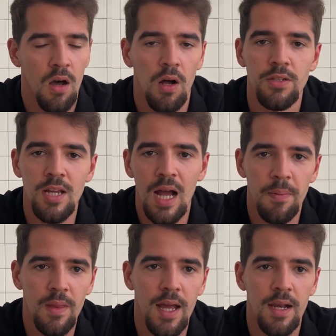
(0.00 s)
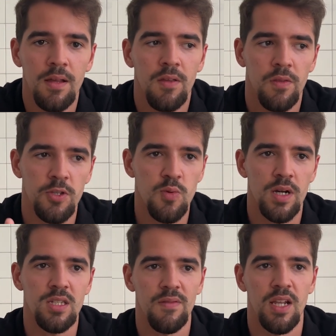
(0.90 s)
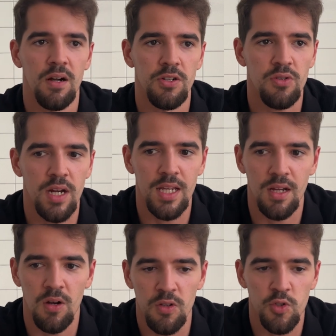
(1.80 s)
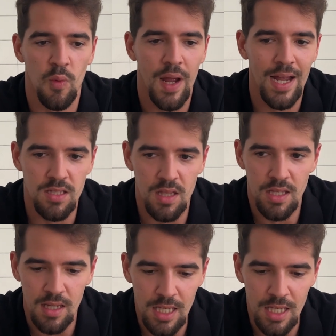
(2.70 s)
On top of that, the $27 training also has the